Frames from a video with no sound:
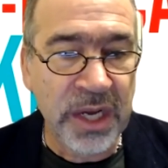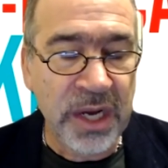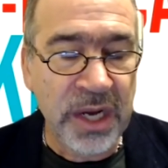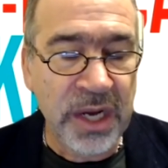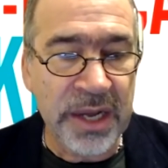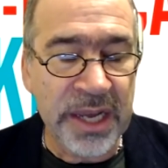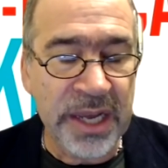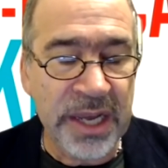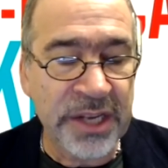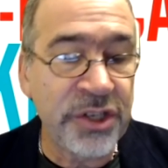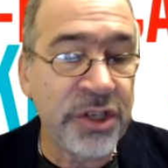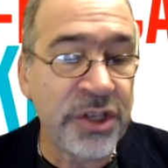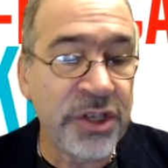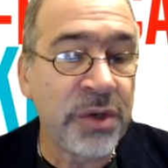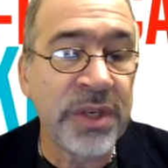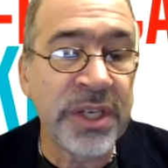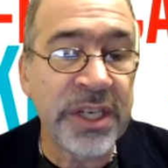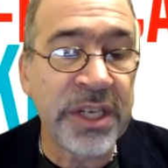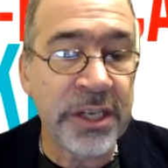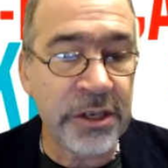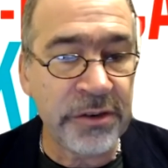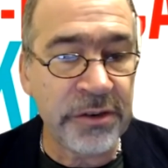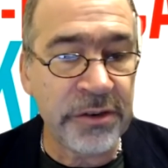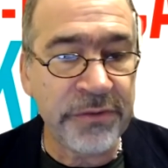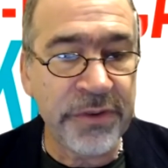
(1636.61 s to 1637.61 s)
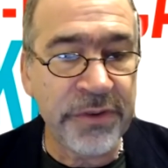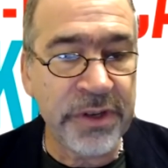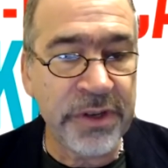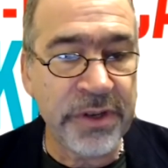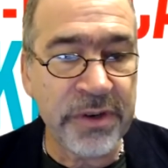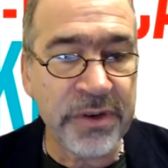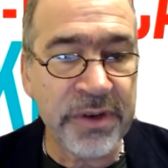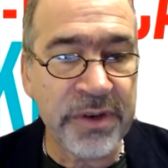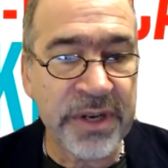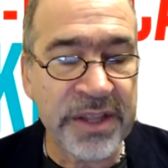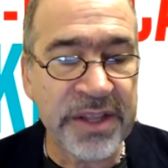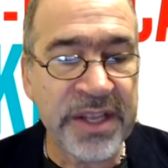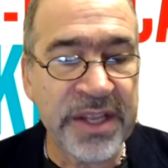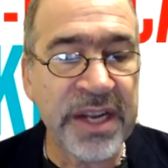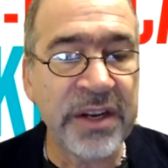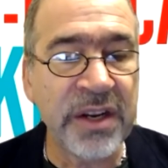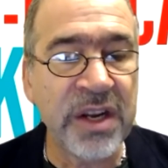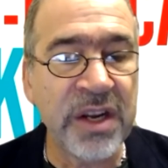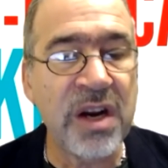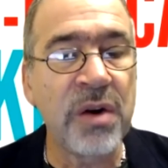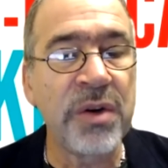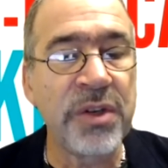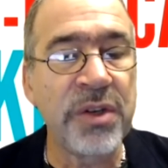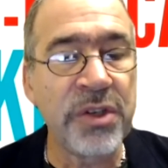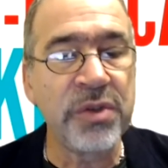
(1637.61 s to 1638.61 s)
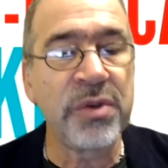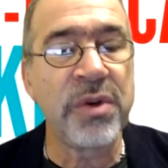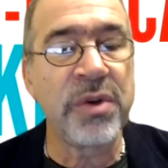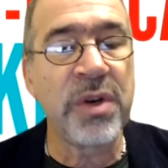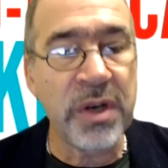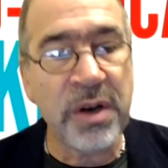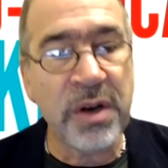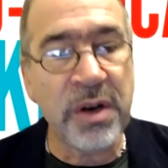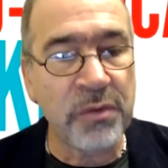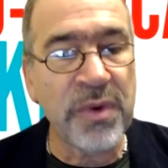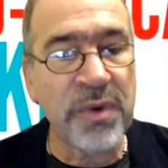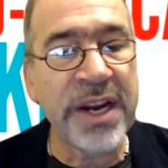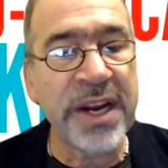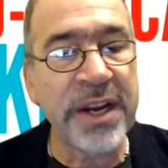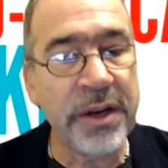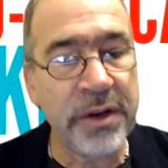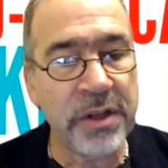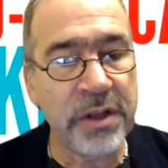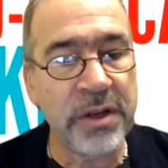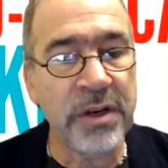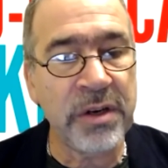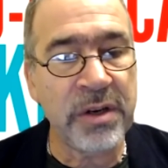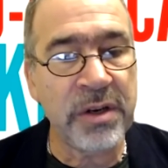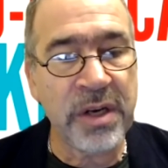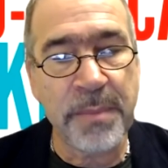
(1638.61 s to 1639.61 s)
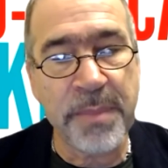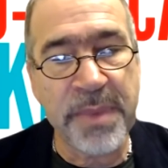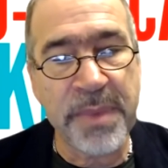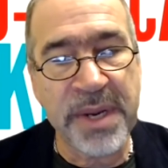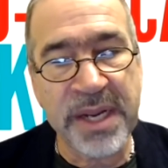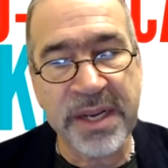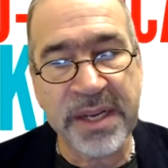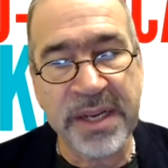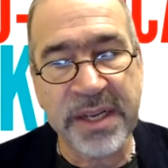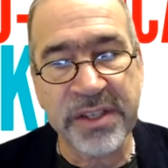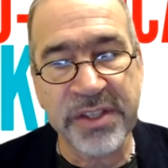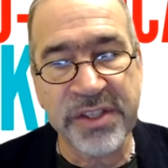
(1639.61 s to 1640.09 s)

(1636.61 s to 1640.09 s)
and do an interview and then go and do a regular media.